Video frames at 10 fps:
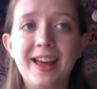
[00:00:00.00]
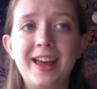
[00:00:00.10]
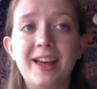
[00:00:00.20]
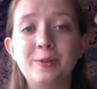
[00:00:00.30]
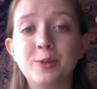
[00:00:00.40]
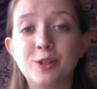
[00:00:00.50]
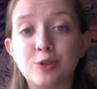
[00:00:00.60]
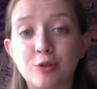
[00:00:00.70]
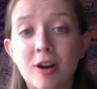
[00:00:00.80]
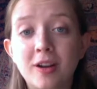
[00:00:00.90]
and was
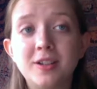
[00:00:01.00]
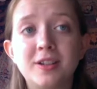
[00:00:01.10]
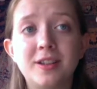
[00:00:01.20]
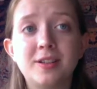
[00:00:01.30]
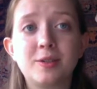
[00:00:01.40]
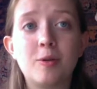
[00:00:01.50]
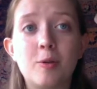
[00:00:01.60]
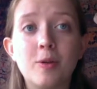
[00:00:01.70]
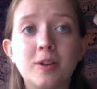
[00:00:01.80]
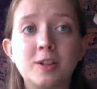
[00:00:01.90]
drawn to this
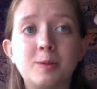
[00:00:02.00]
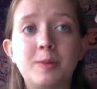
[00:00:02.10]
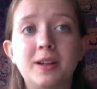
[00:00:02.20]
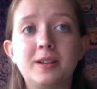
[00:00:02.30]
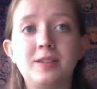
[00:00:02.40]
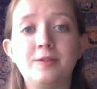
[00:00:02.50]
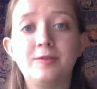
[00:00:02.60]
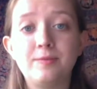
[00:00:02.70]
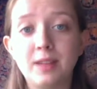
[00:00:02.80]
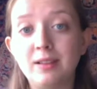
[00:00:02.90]
course because of
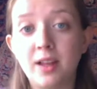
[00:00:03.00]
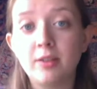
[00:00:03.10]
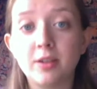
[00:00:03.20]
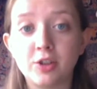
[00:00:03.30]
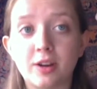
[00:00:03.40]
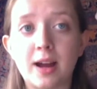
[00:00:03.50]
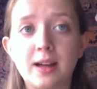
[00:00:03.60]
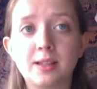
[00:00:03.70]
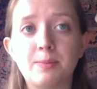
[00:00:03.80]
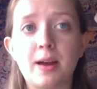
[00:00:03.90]
the literature
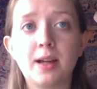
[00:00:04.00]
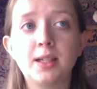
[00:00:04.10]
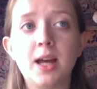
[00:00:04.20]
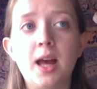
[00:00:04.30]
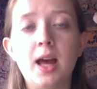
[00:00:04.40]
aspect,